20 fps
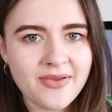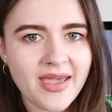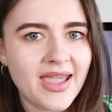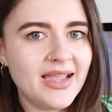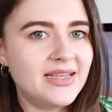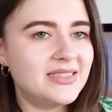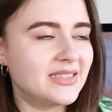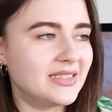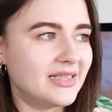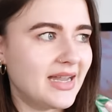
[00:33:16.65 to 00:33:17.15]

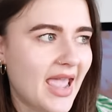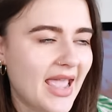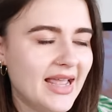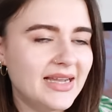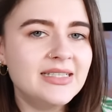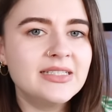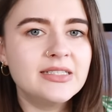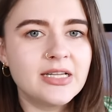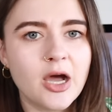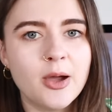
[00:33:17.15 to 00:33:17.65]
edge and
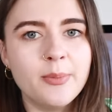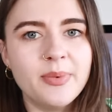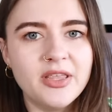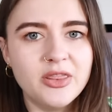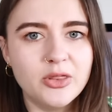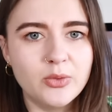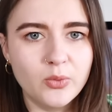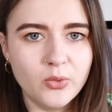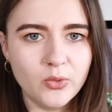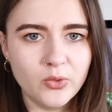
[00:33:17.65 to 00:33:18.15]
ended up
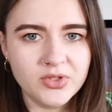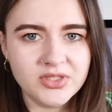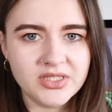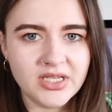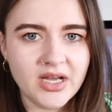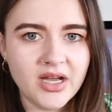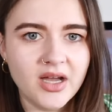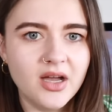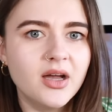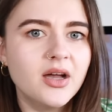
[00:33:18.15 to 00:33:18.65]
in the
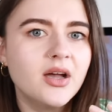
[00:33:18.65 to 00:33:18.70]
water.